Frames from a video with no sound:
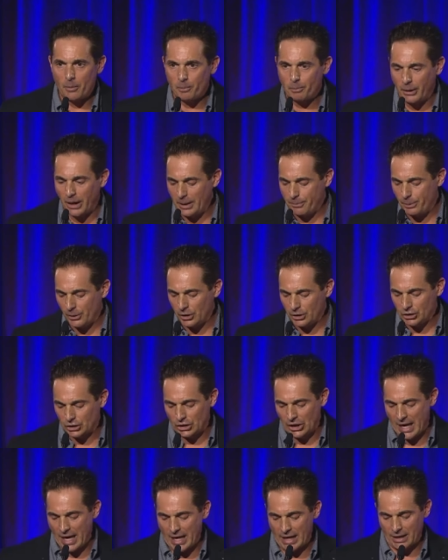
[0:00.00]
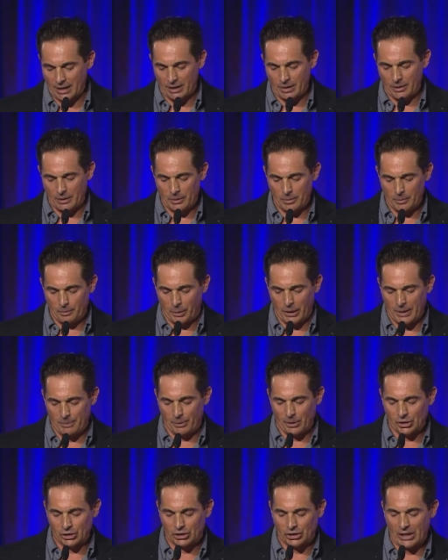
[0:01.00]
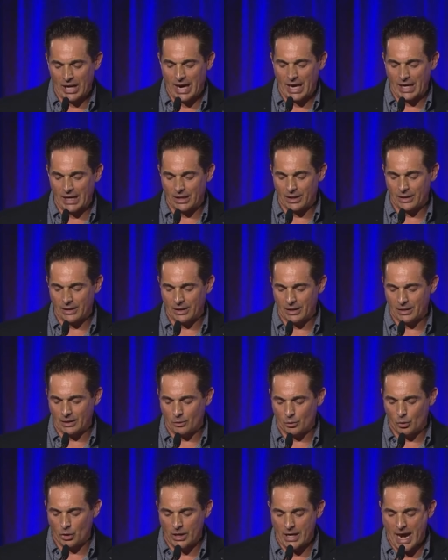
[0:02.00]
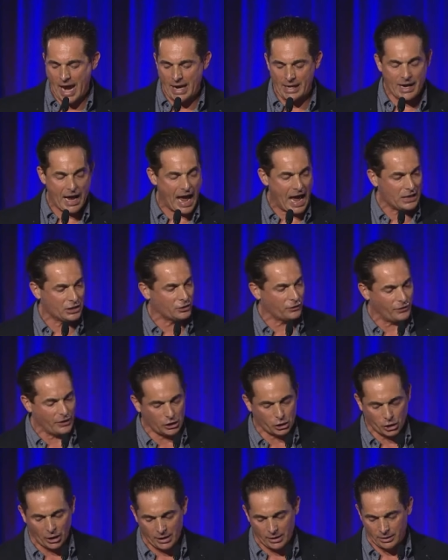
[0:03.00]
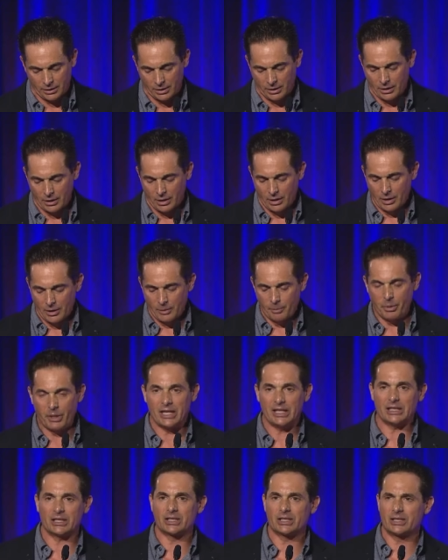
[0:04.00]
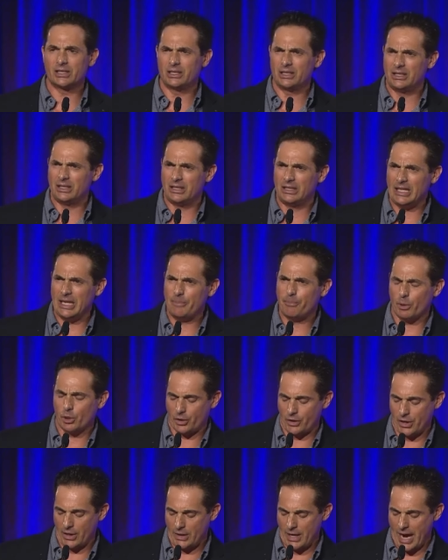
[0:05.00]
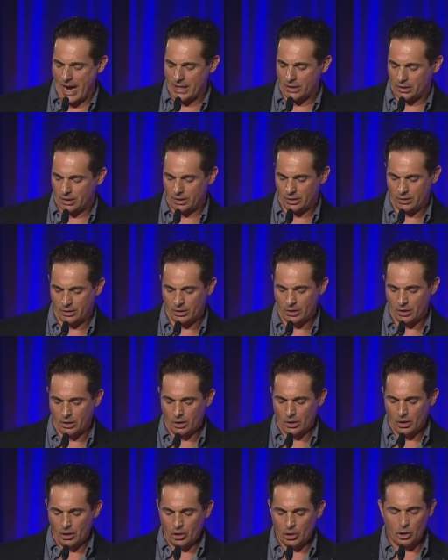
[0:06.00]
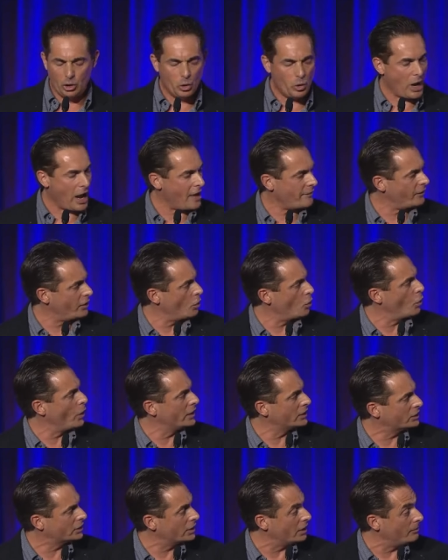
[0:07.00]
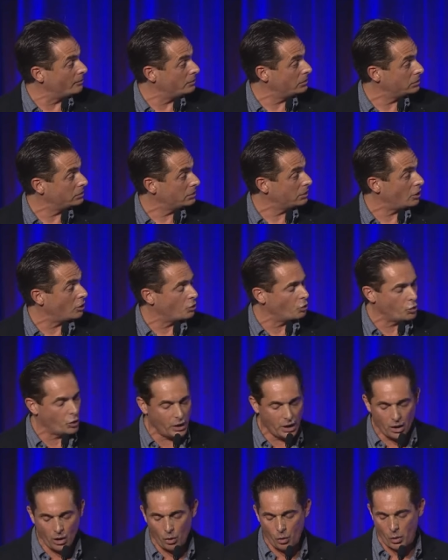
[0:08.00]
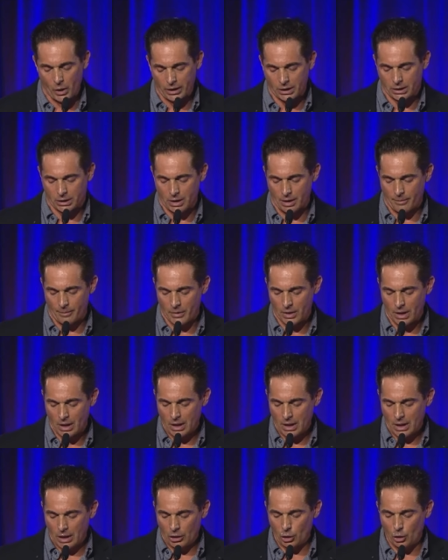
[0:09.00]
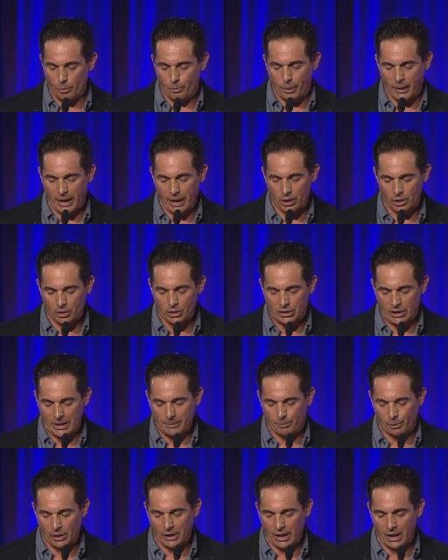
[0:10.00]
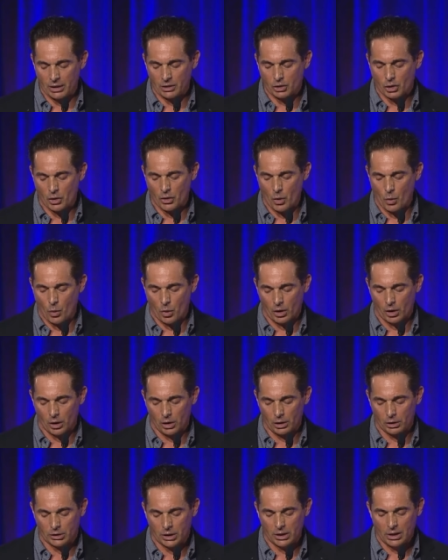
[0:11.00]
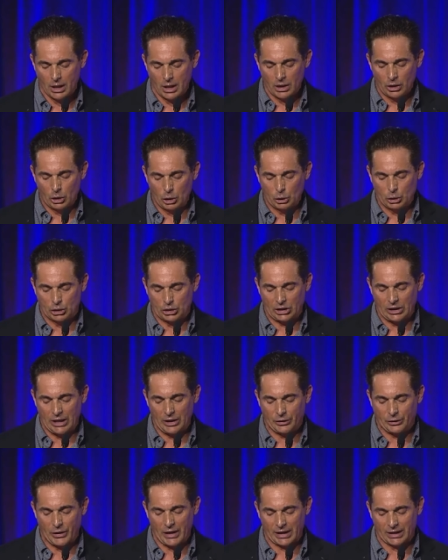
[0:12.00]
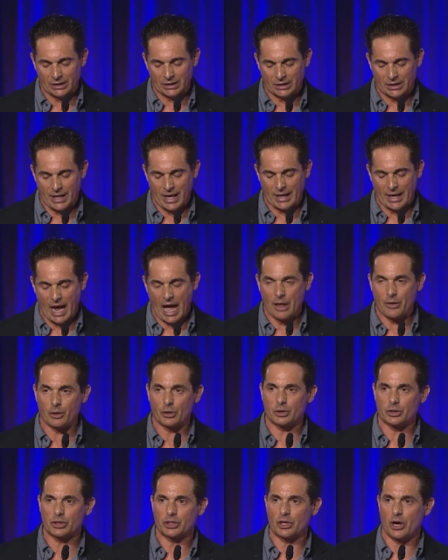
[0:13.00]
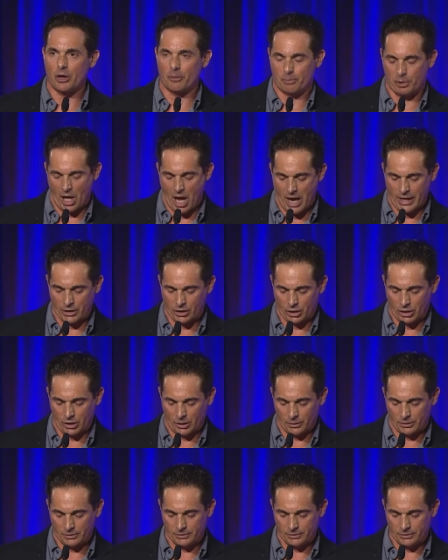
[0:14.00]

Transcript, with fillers: People say, people say Ronnen has vision, but it's deeper than that. You have a wisdom, a real wisdom. You peer deeply into the world, you see things that others are blind to.